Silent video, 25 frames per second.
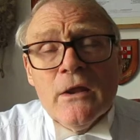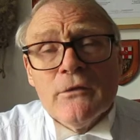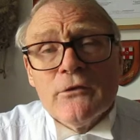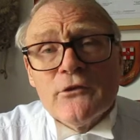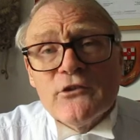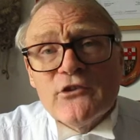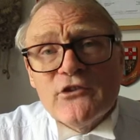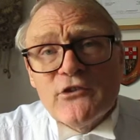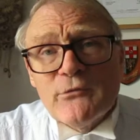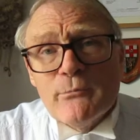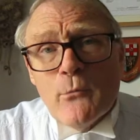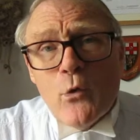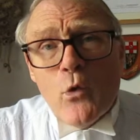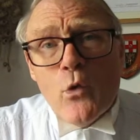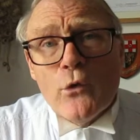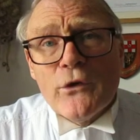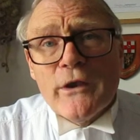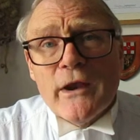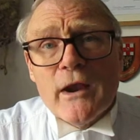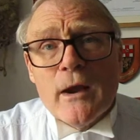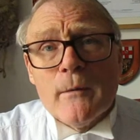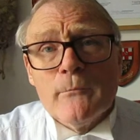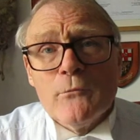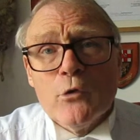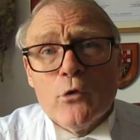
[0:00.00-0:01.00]
This
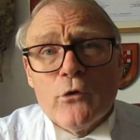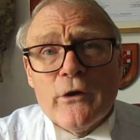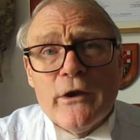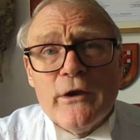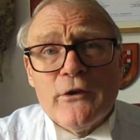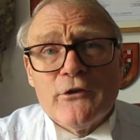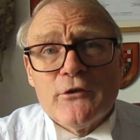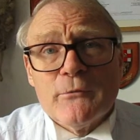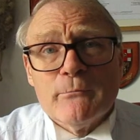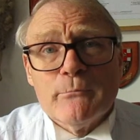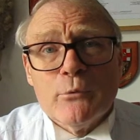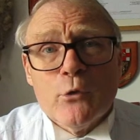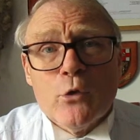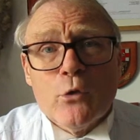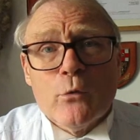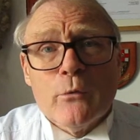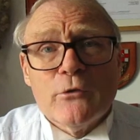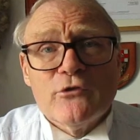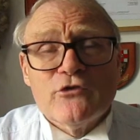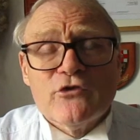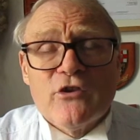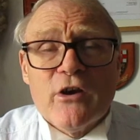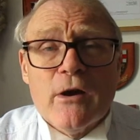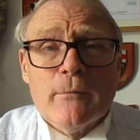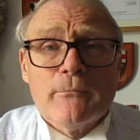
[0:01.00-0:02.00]
morning I'm looking at a book
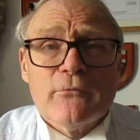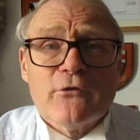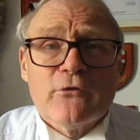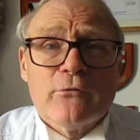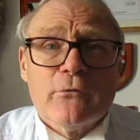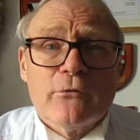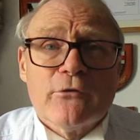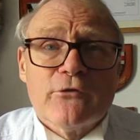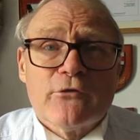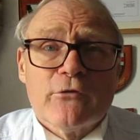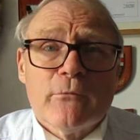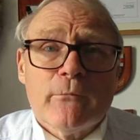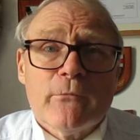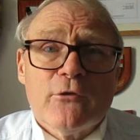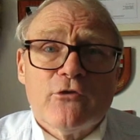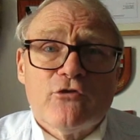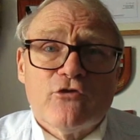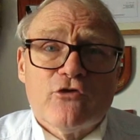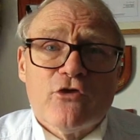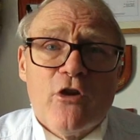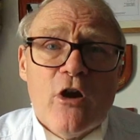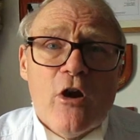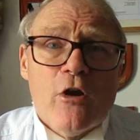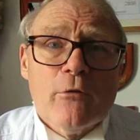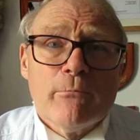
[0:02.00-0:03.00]
which comes to us from the
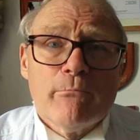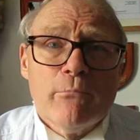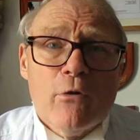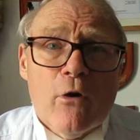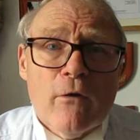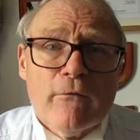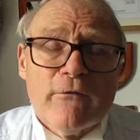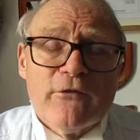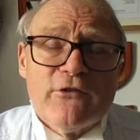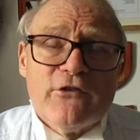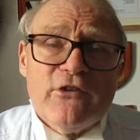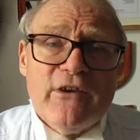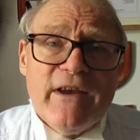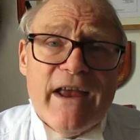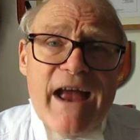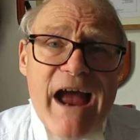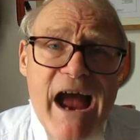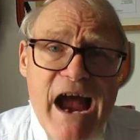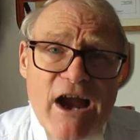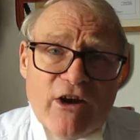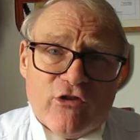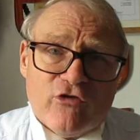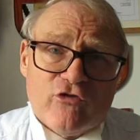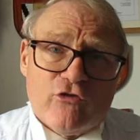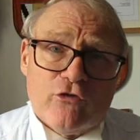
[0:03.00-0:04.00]
Child Poverty
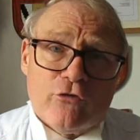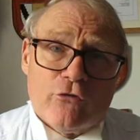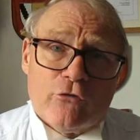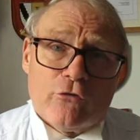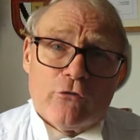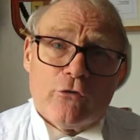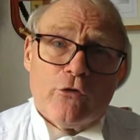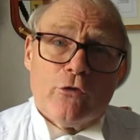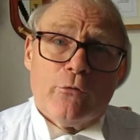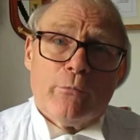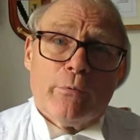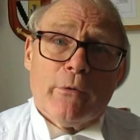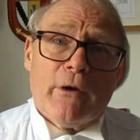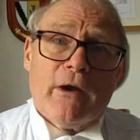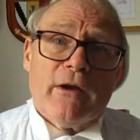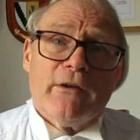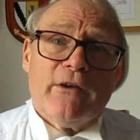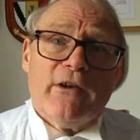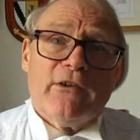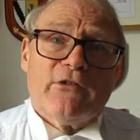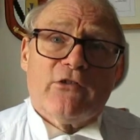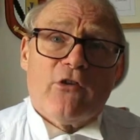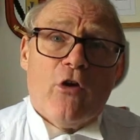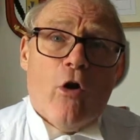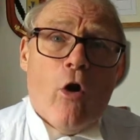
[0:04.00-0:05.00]
Action Group,
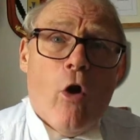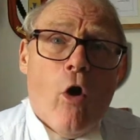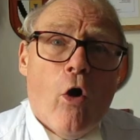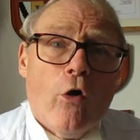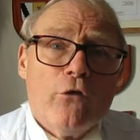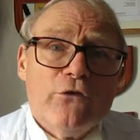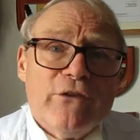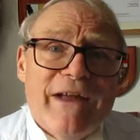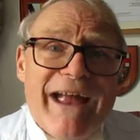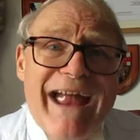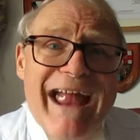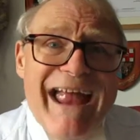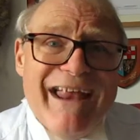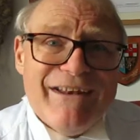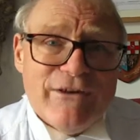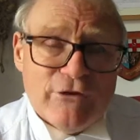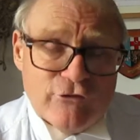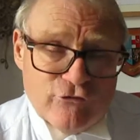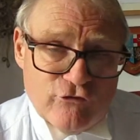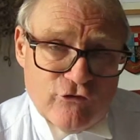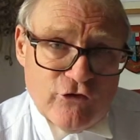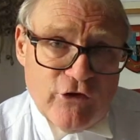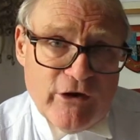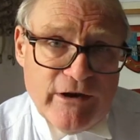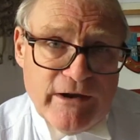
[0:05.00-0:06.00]
and it's on
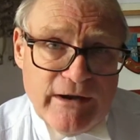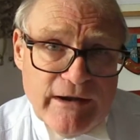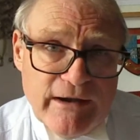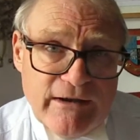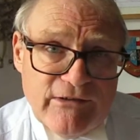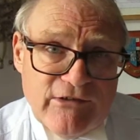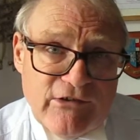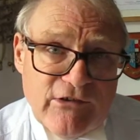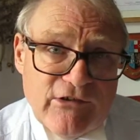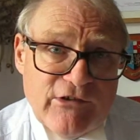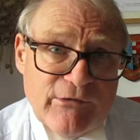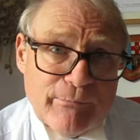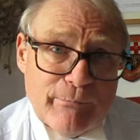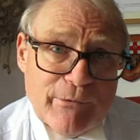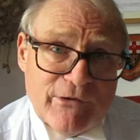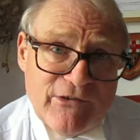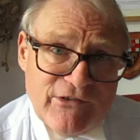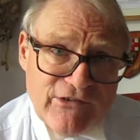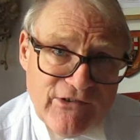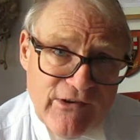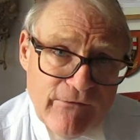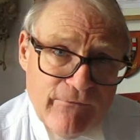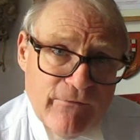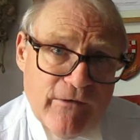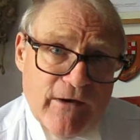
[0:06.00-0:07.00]
energy. It's a
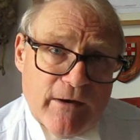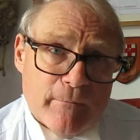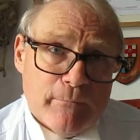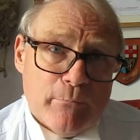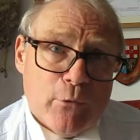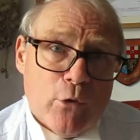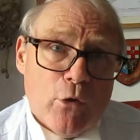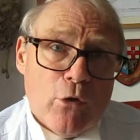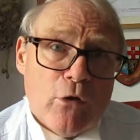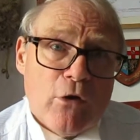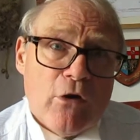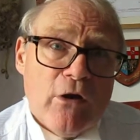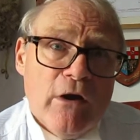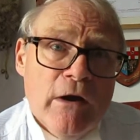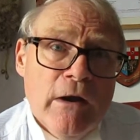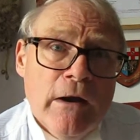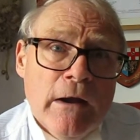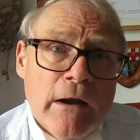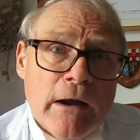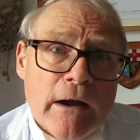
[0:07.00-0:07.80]
specific book.